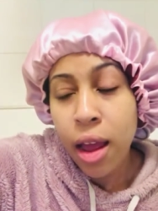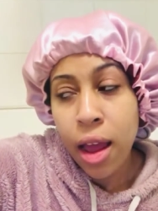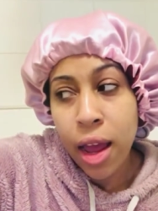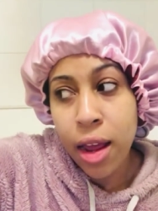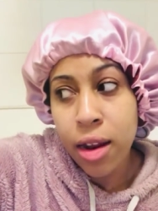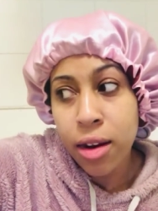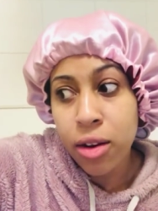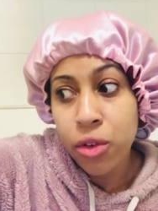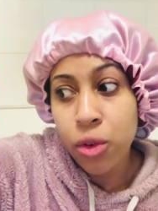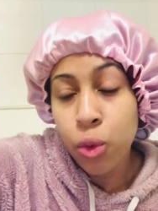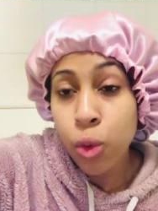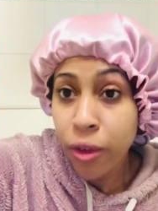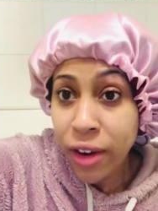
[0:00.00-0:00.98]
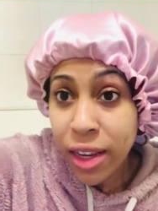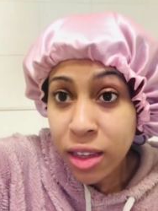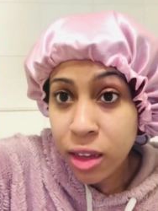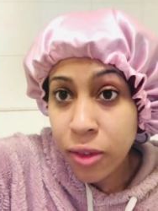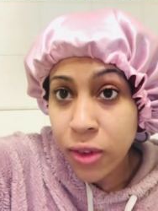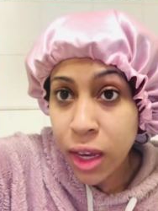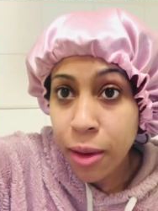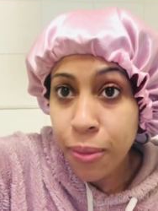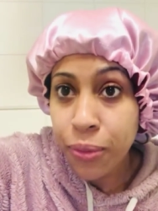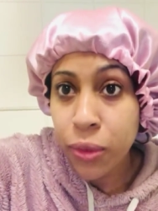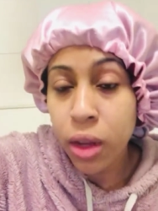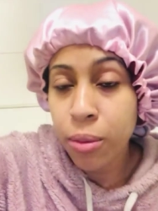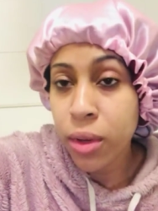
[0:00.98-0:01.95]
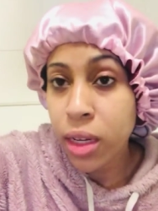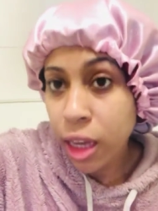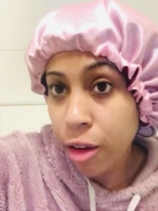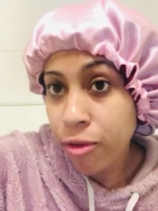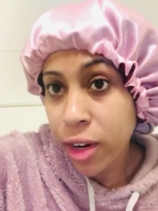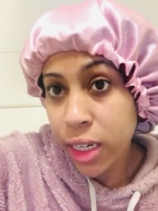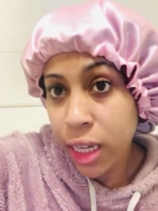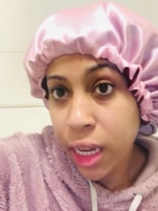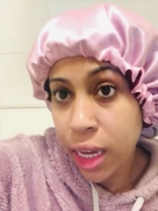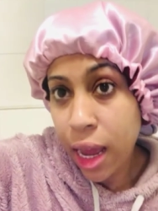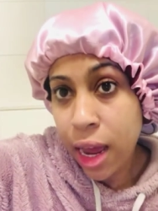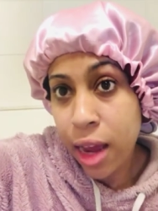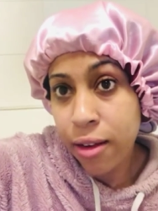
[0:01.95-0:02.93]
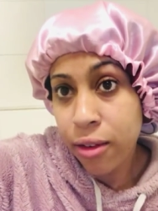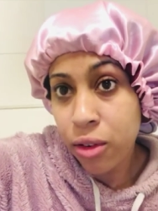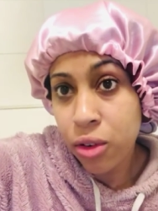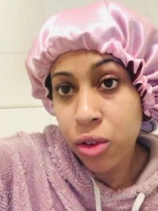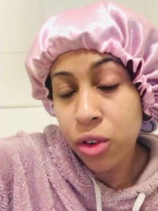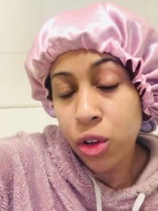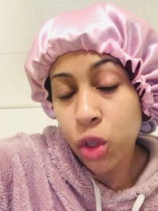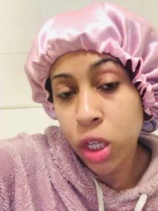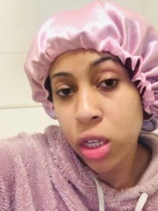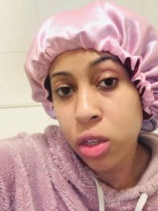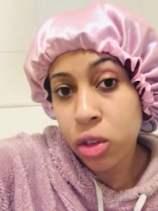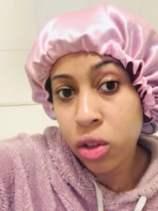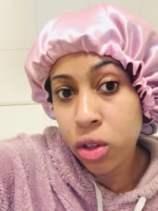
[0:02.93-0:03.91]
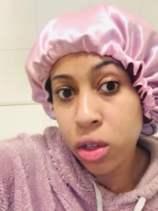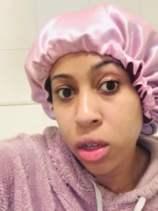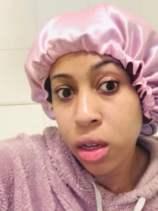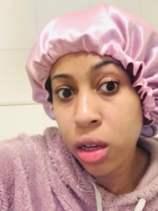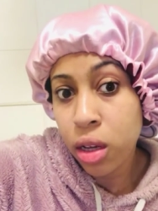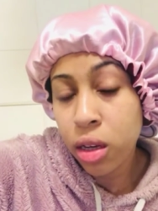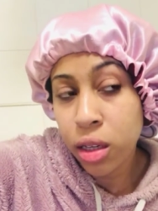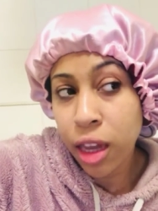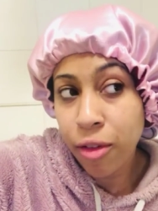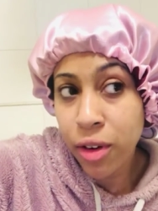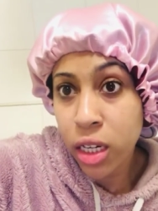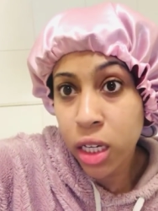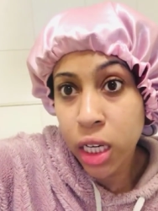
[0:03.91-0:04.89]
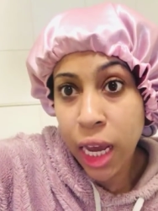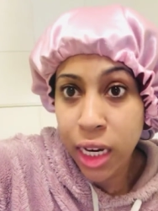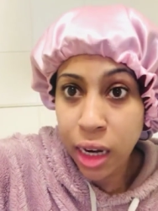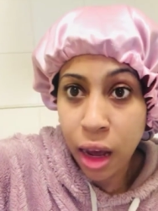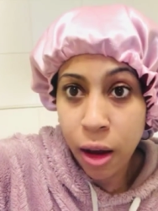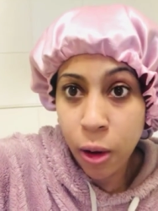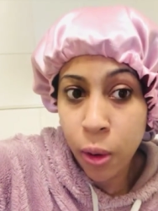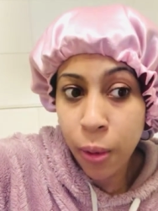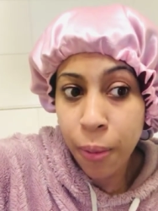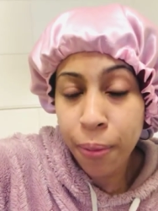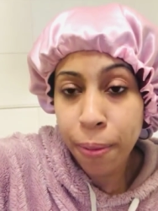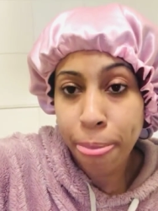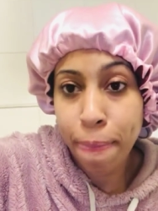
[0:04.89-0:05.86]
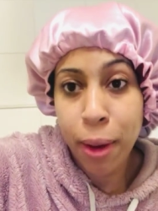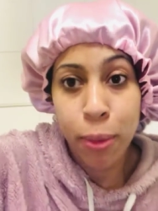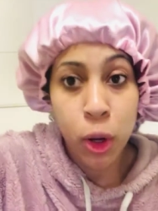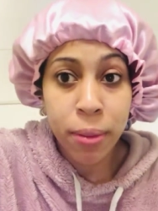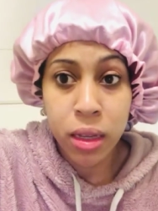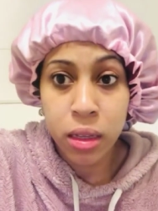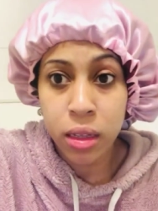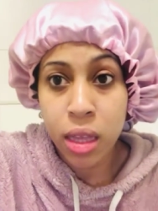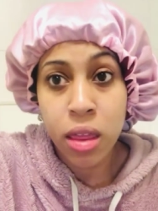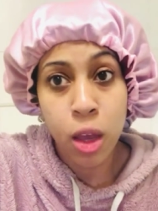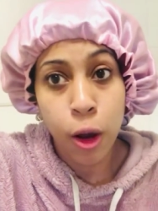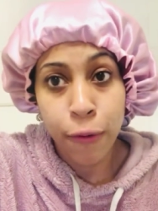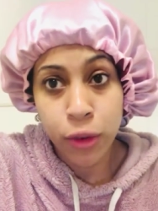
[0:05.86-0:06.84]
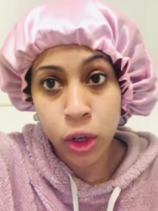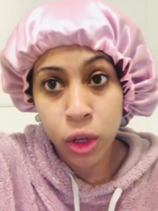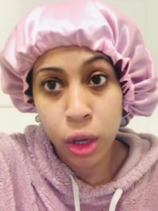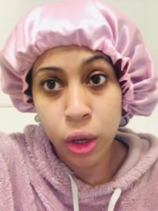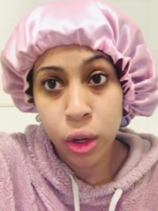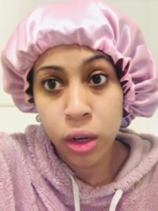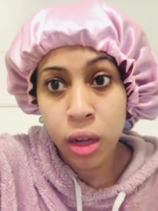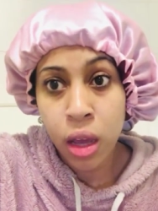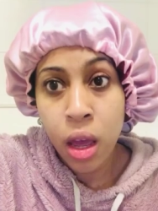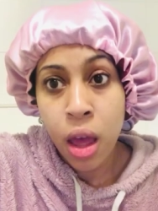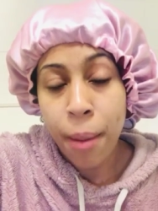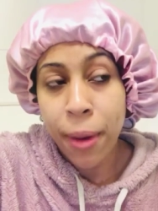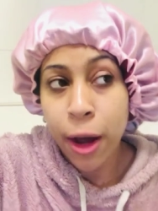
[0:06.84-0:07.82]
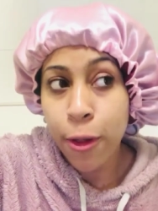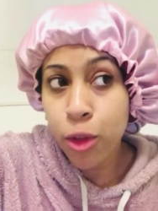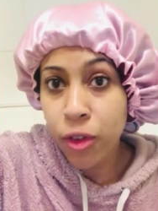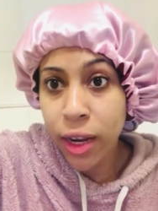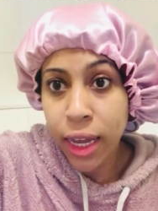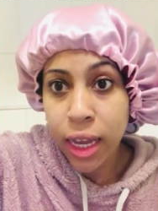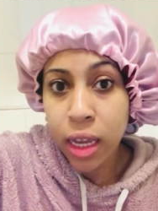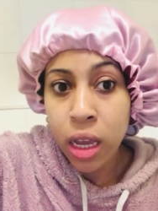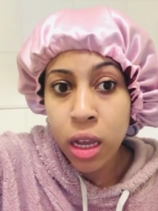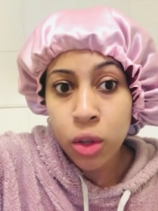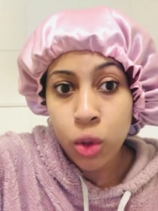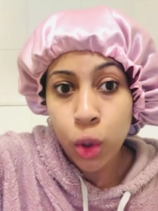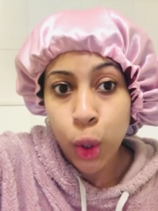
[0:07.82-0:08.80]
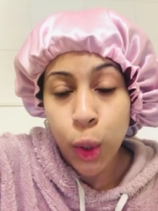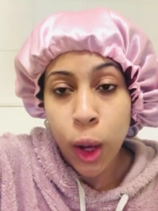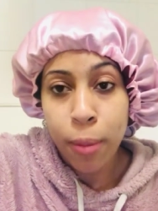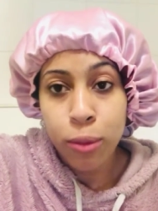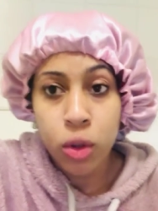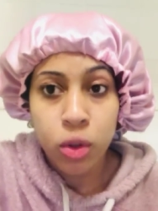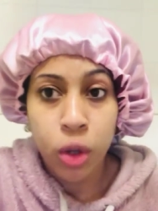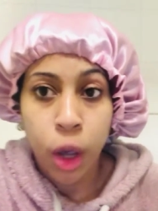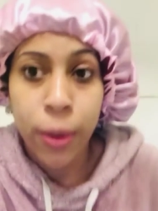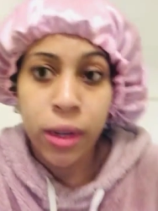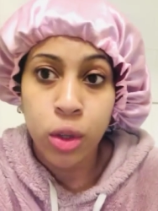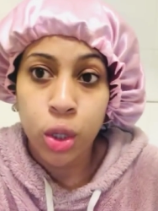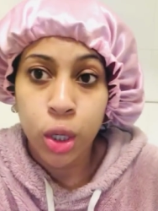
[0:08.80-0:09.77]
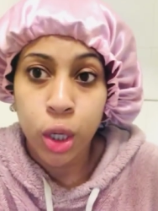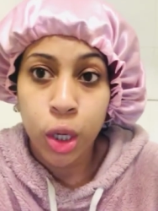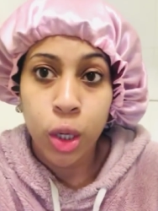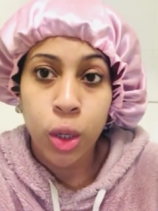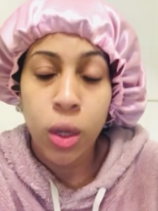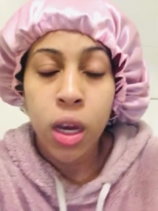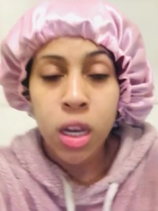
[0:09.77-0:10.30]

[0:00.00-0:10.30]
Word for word: and all the rest of it i'm gonna get ready and just get ready to head out my appointment's in the afternoon about three so i'm just going to